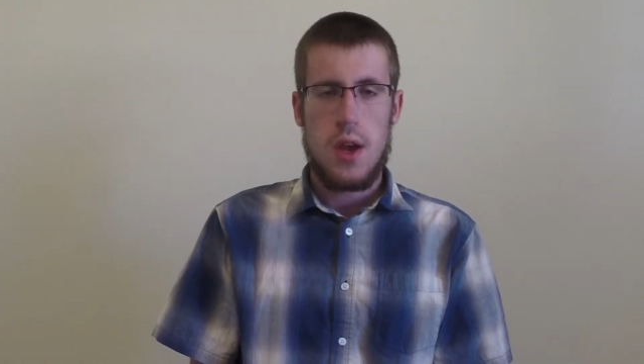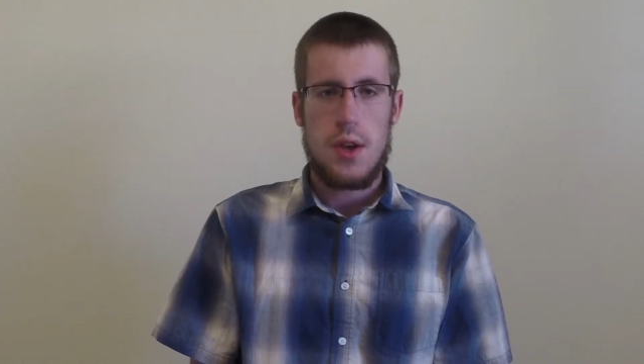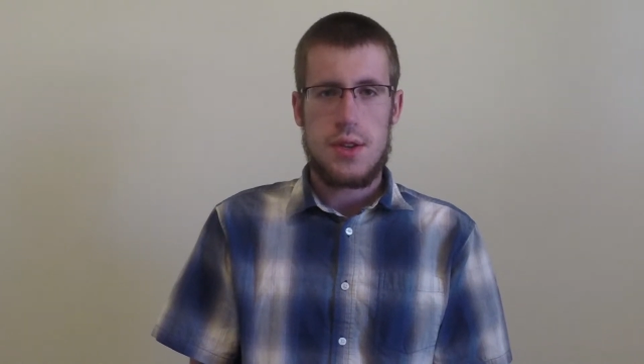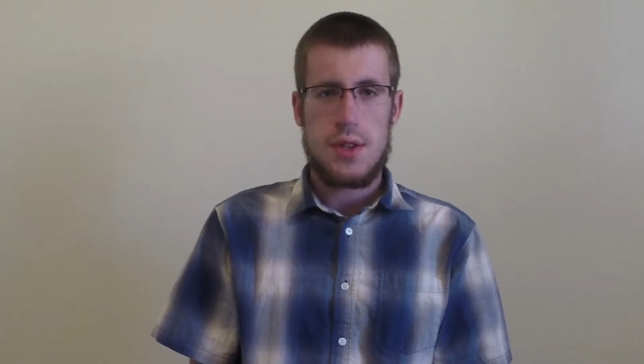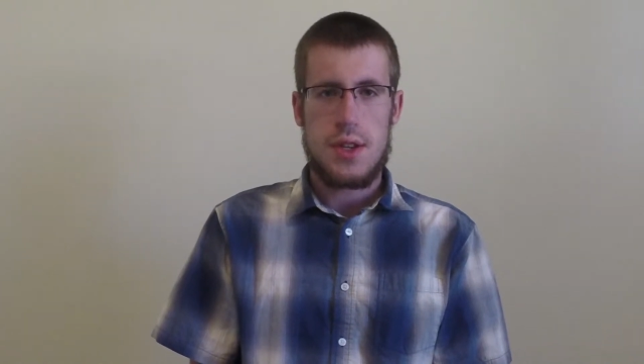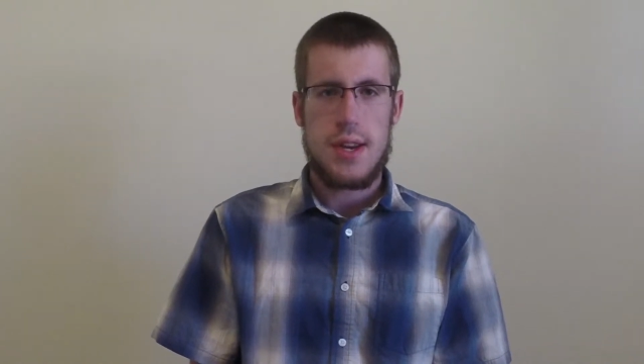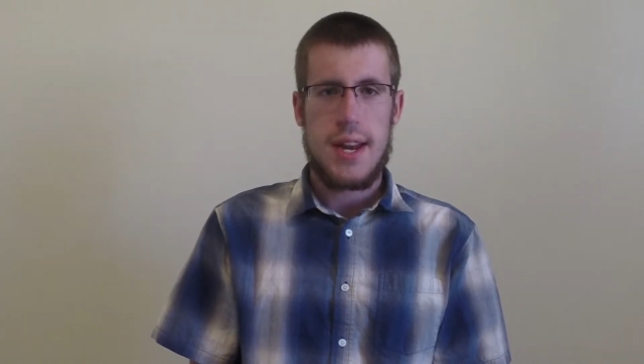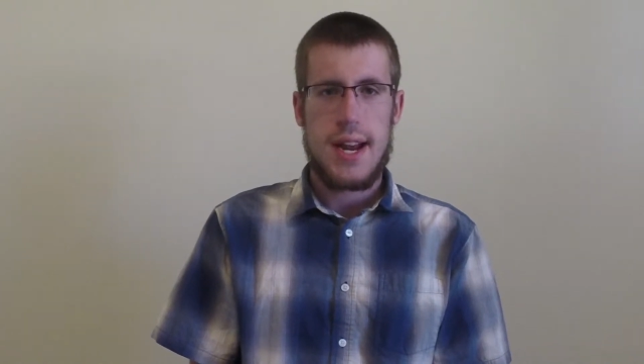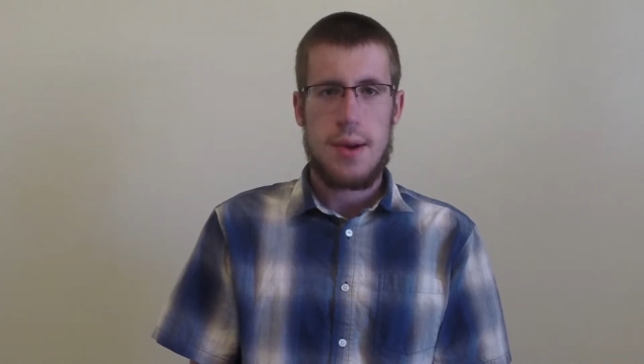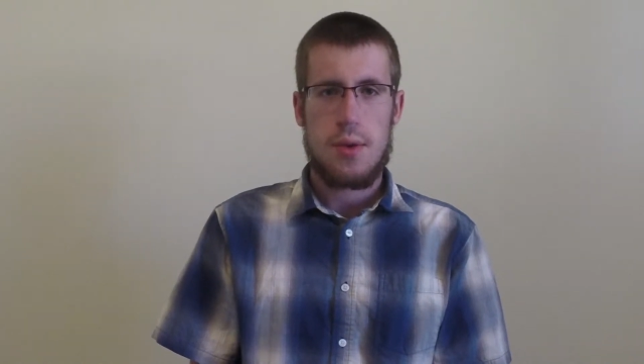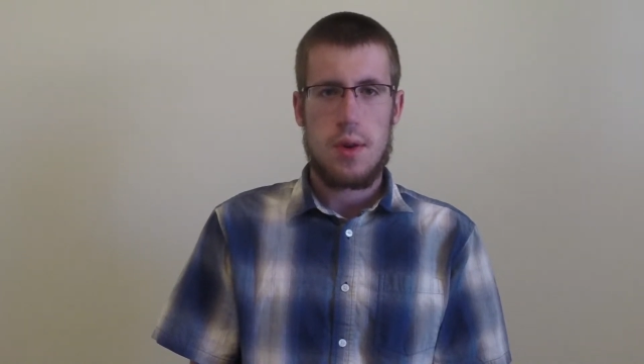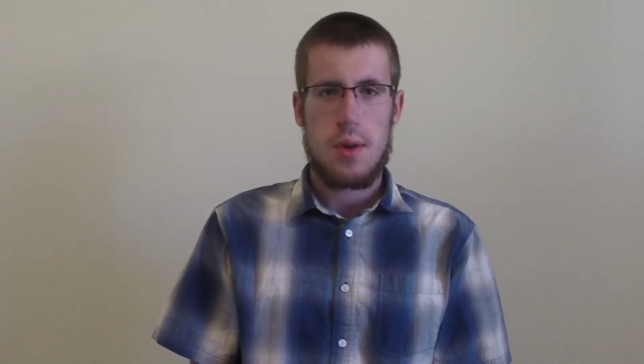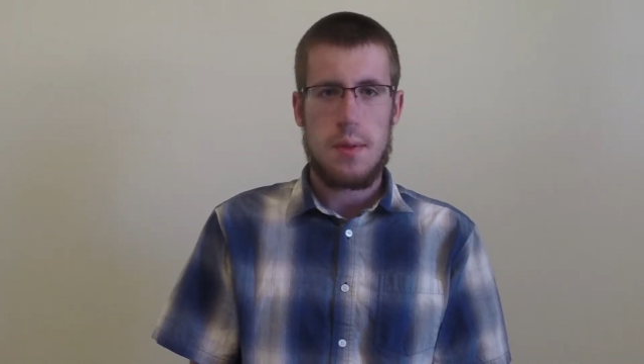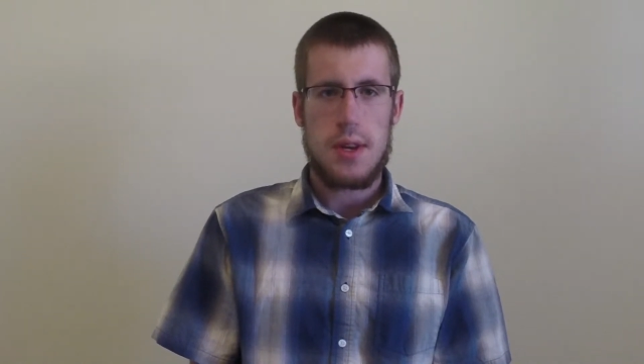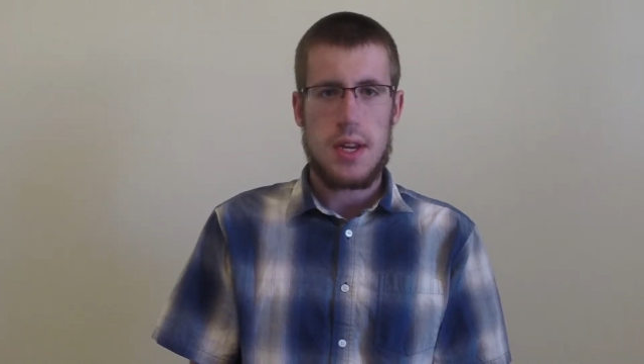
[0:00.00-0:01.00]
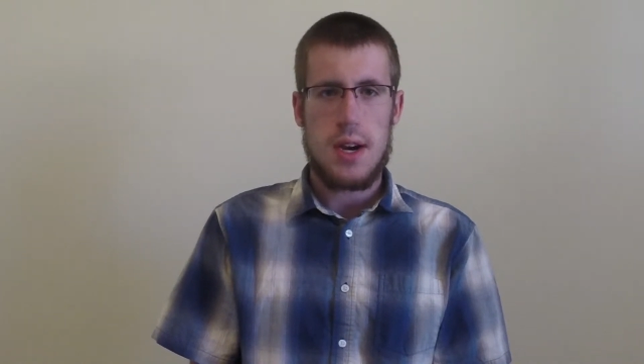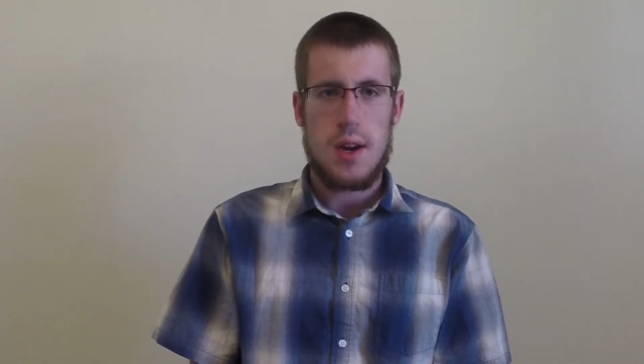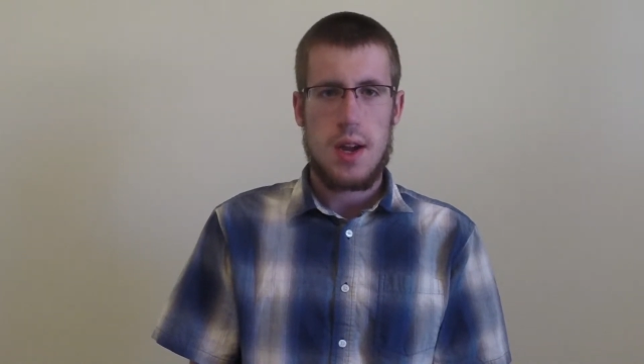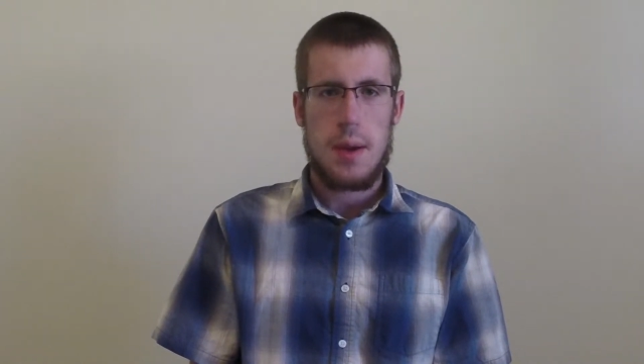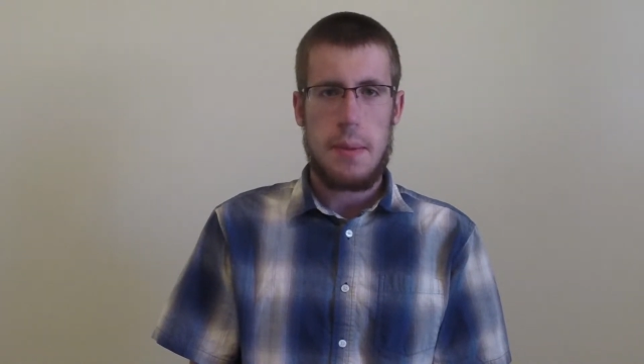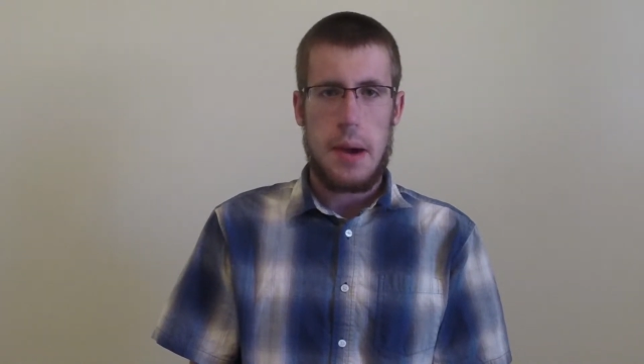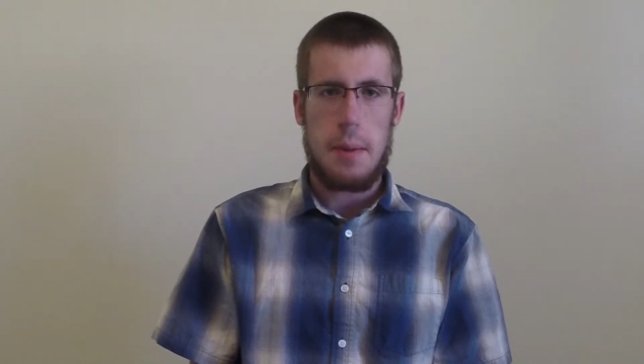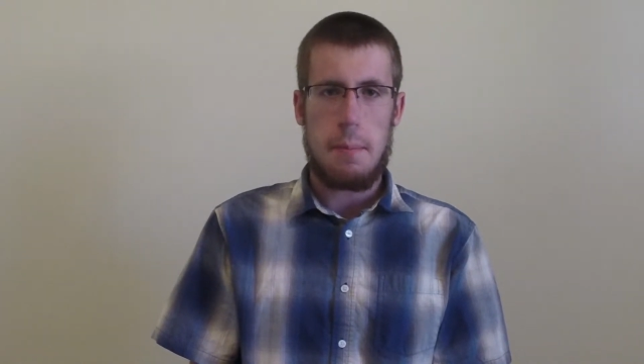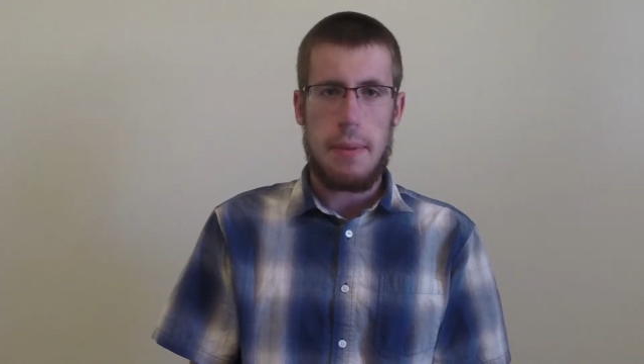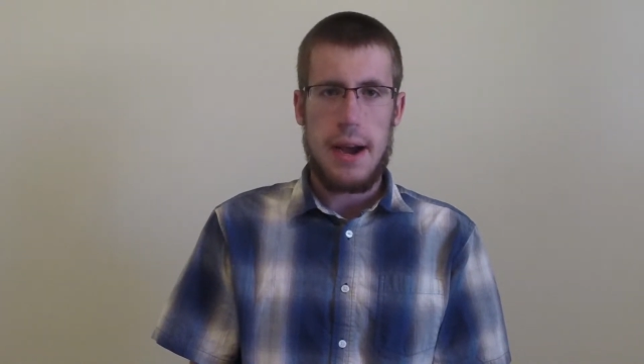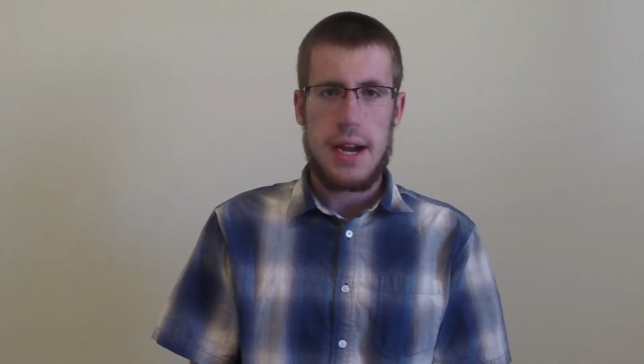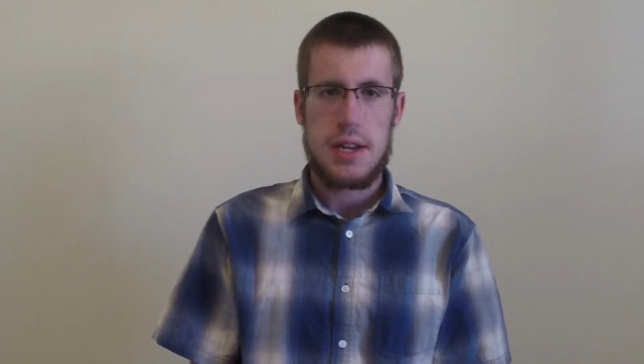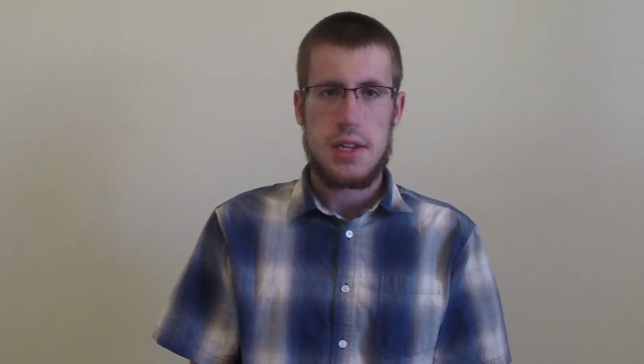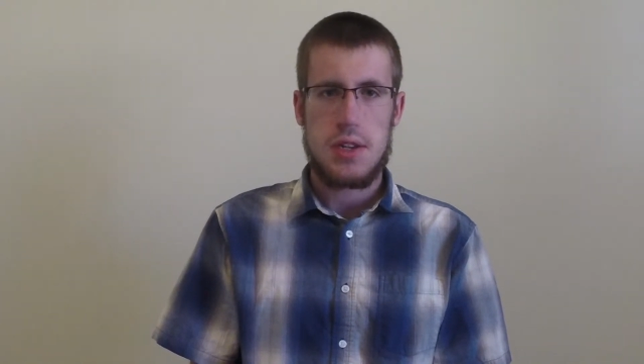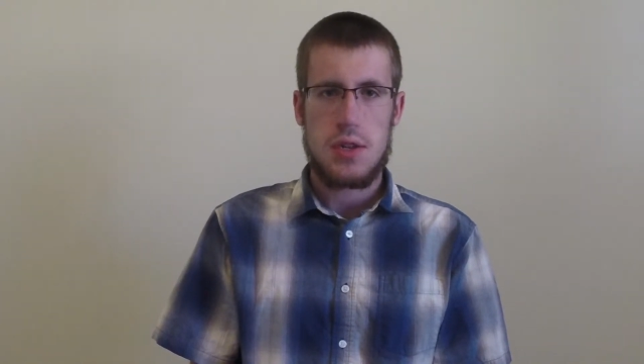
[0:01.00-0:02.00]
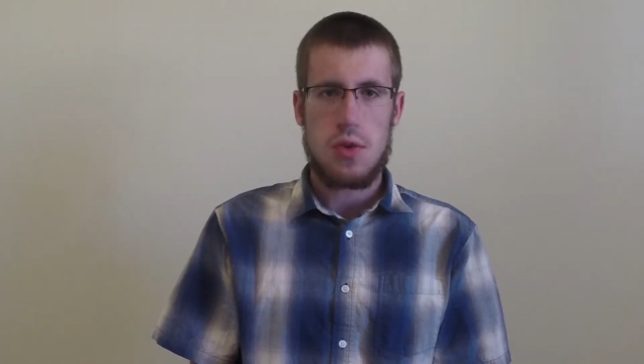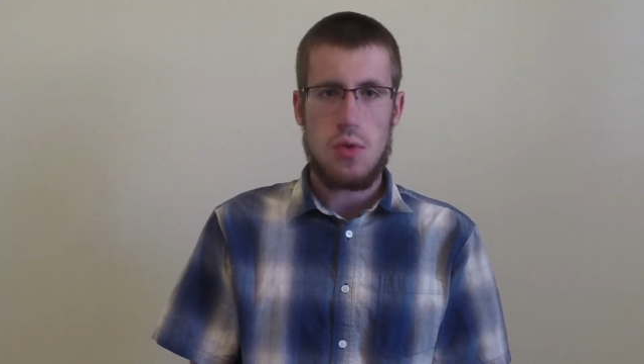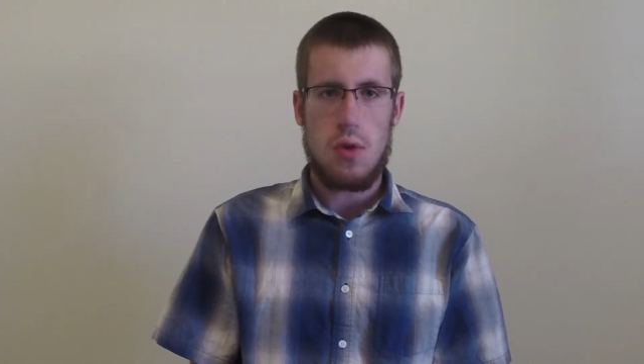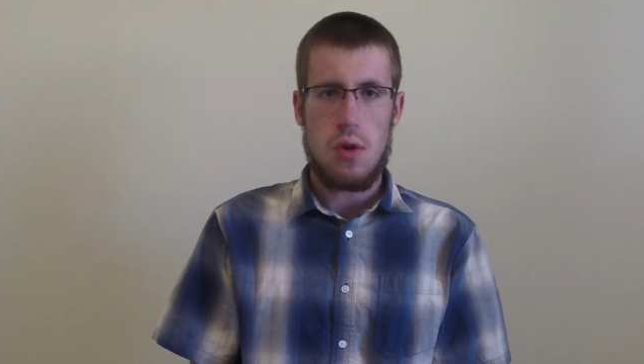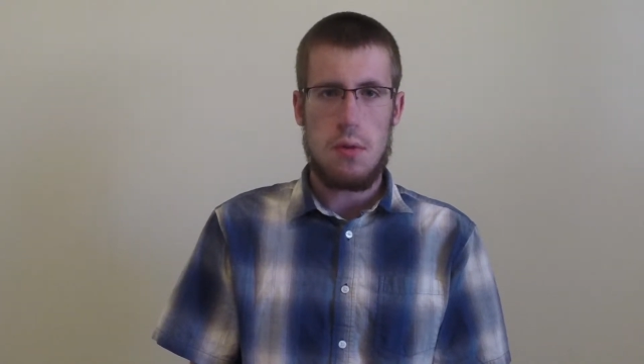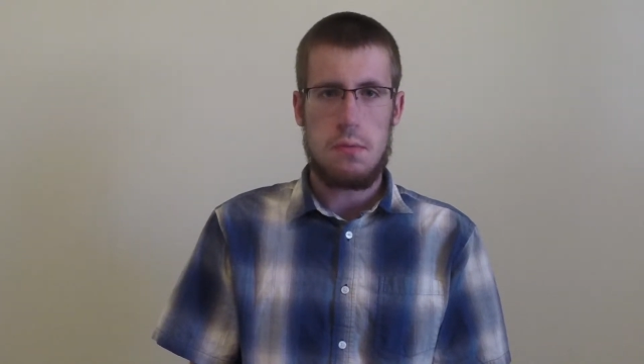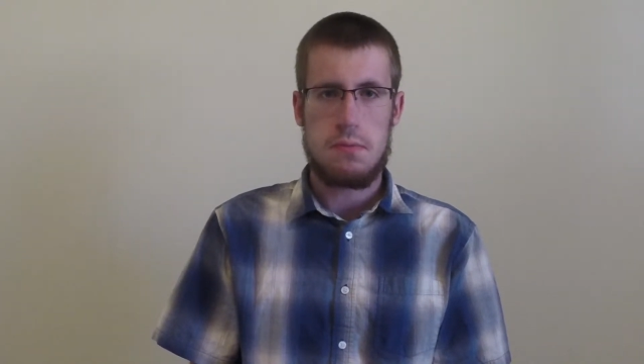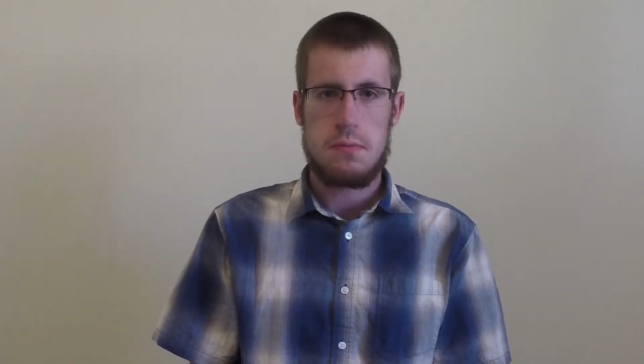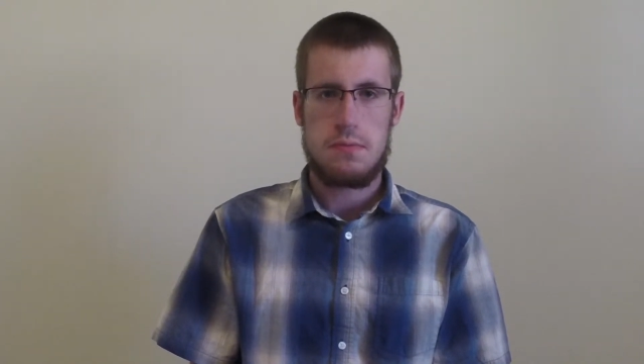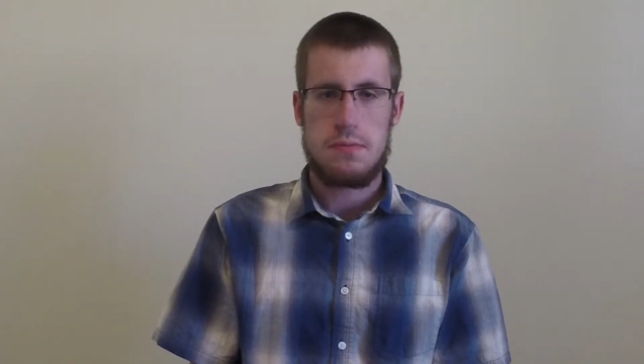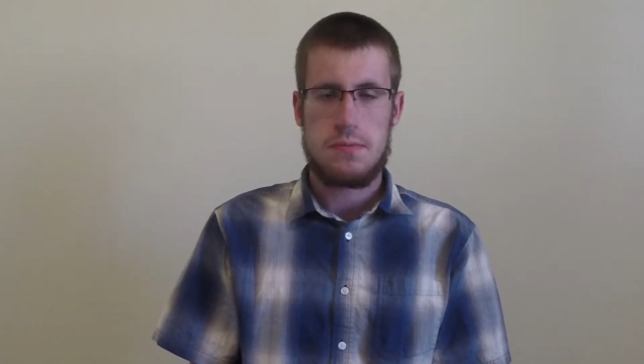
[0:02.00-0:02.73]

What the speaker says: So today we're going to be talking about back to school.